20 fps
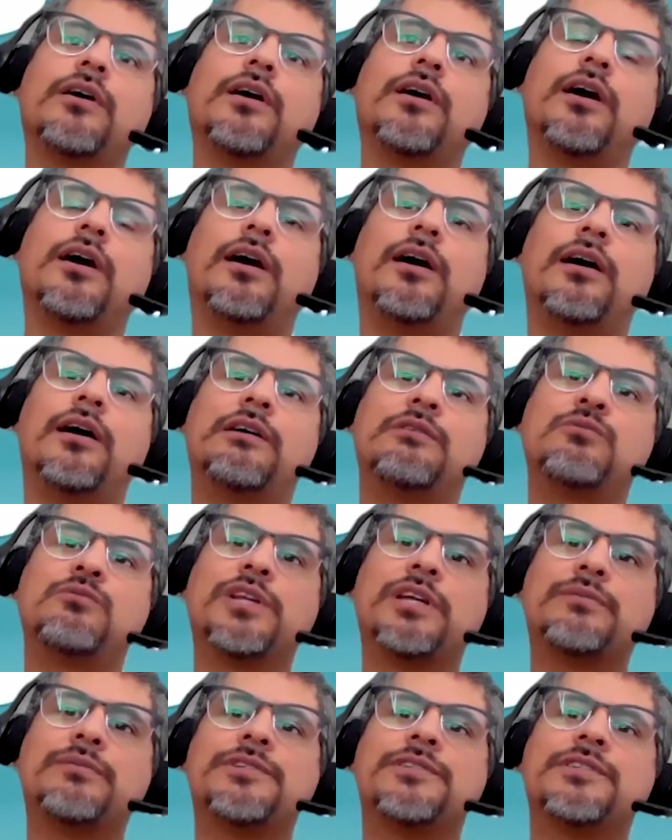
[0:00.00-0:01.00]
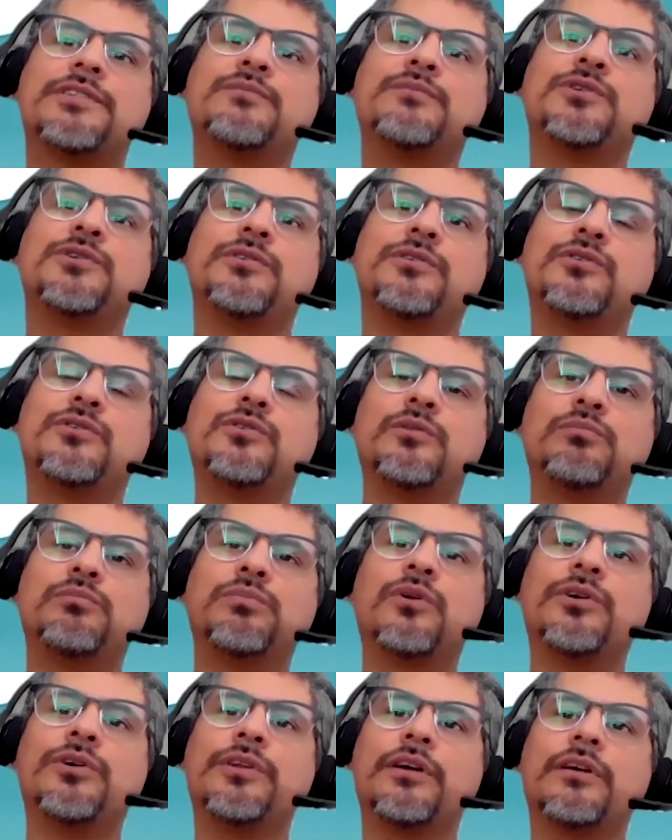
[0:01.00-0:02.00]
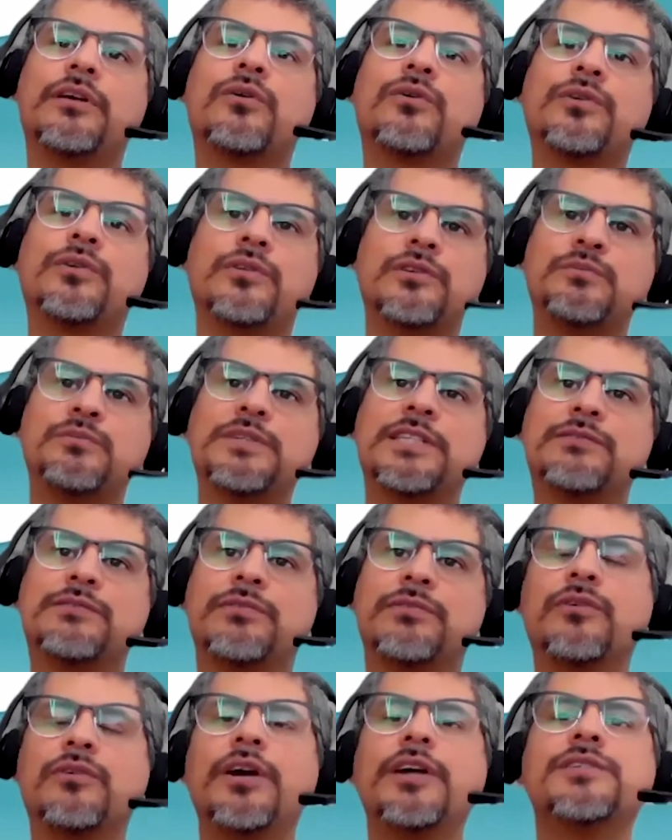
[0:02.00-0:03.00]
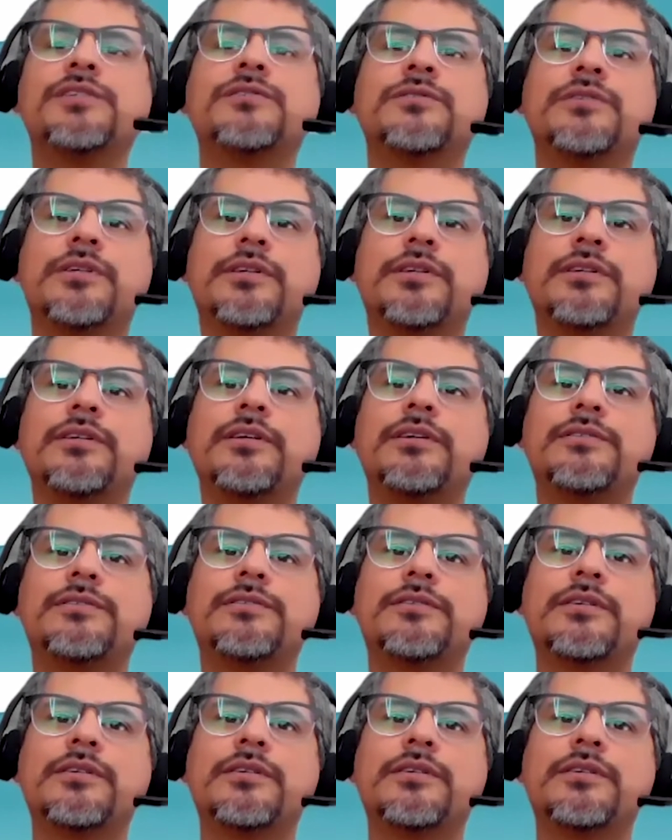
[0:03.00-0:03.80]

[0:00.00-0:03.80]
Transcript: And whatever steps you need to deploy that code at the specific locations that it needs,